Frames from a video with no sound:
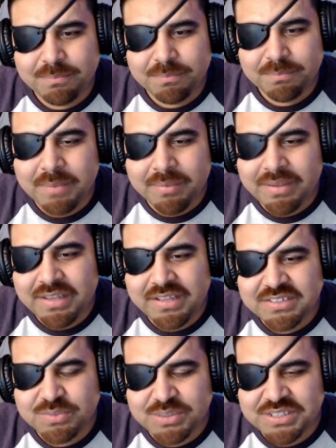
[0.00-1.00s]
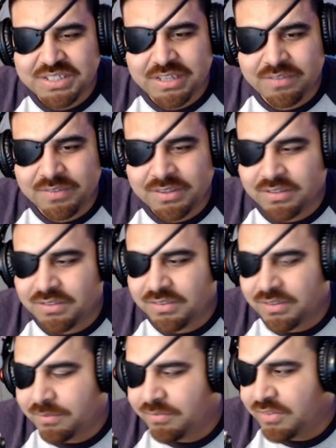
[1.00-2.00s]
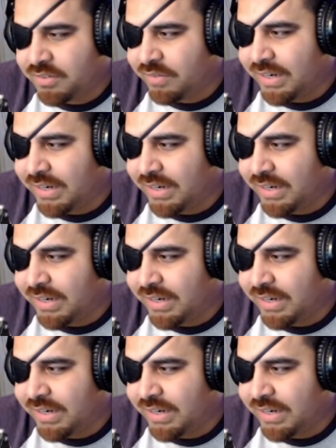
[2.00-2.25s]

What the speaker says: but maybe he just wasn't given the